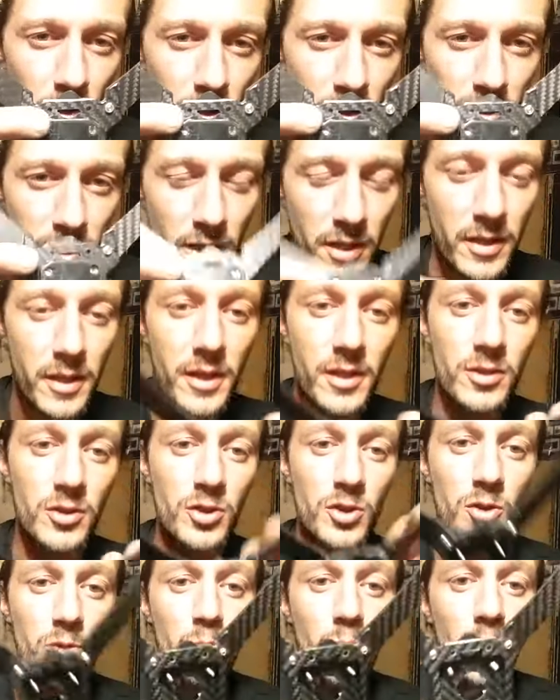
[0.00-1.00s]
check those
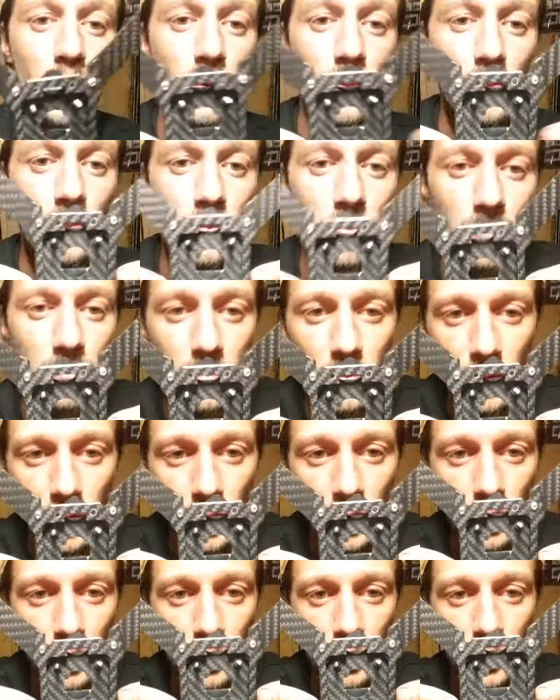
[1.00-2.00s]
small little
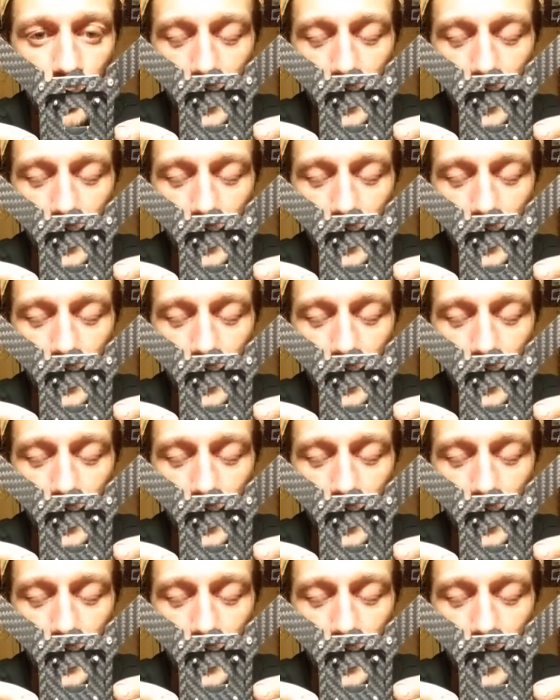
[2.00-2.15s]
holes